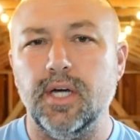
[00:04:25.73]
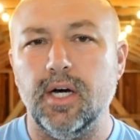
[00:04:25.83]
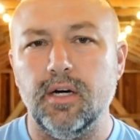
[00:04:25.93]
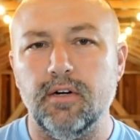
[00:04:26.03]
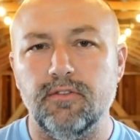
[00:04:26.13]

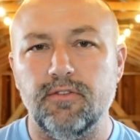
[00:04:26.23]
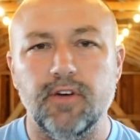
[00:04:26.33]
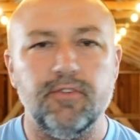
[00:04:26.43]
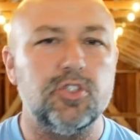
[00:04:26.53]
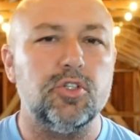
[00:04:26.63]

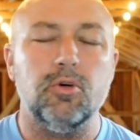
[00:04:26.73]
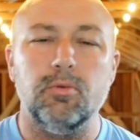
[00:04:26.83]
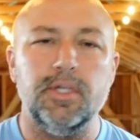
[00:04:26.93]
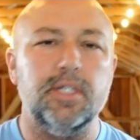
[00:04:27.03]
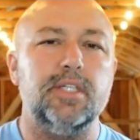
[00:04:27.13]
of a soul
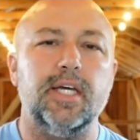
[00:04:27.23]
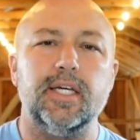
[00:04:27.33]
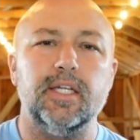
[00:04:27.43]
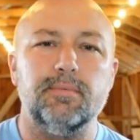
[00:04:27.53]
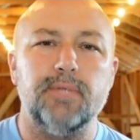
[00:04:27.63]
being
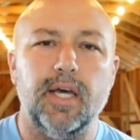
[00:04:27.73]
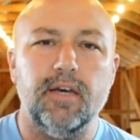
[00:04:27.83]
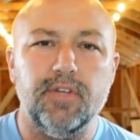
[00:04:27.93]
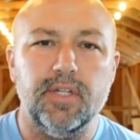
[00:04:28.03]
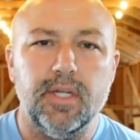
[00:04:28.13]
taken up to
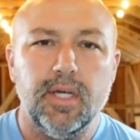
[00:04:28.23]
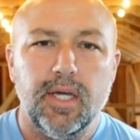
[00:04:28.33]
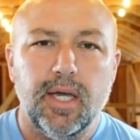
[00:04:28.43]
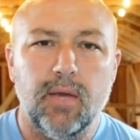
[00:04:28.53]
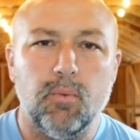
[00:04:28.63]
heaven
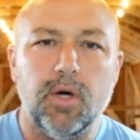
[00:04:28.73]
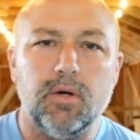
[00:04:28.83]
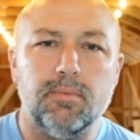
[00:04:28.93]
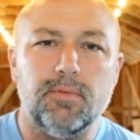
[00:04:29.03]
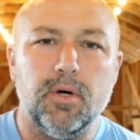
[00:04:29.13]
and
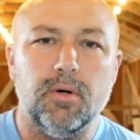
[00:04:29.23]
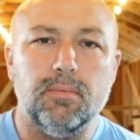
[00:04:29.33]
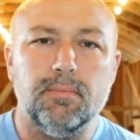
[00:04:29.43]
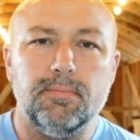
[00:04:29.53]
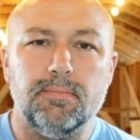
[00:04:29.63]
welcomed home.